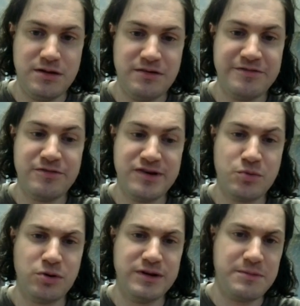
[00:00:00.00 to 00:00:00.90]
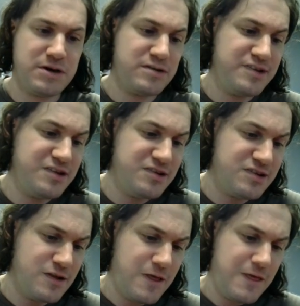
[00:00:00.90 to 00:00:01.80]
first world
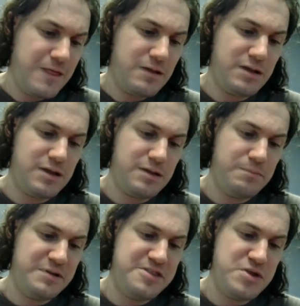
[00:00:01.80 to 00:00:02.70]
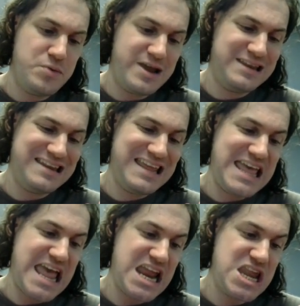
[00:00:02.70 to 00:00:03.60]
democracies, but the United
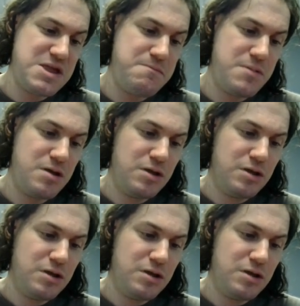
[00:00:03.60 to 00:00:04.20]
Kingdom